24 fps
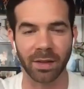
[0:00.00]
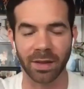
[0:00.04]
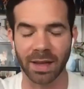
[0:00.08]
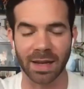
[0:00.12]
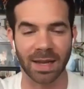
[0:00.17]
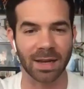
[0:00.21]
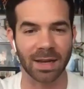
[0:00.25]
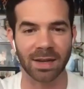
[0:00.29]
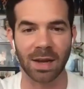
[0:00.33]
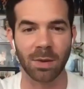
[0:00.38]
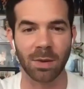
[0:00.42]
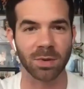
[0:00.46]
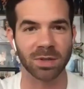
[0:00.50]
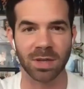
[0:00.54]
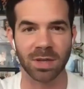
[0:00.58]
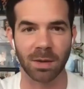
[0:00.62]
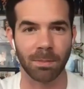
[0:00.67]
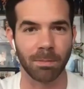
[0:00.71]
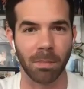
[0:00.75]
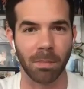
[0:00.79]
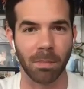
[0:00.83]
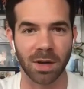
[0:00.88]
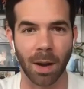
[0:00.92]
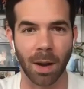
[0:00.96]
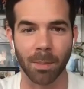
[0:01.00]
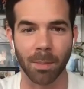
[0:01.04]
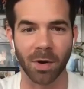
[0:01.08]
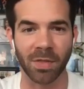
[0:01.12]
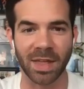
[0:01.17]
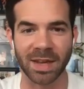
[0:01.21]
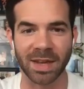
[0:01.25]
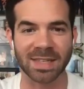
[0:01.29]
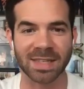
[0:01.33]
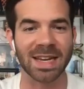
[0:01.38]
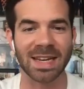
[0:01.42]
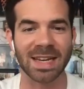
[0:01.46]
Like it, it was oh, yeah. a number
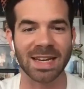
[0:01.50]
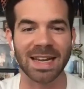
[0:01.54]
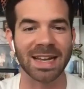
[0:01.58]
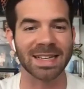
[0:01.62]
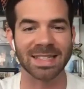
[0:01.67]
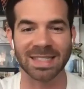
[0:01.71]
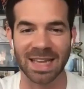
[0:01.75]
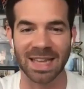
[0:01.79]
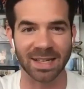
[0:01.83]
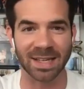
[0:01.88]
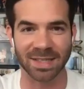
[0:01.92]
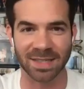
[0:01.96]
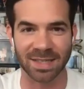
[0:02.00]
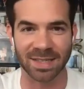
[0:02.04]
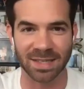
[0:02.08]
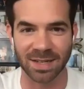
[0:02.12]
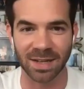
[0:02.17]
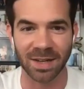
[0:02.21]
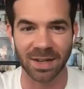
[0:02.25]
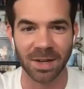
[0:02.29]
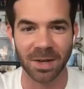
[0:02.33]
that didn't exist.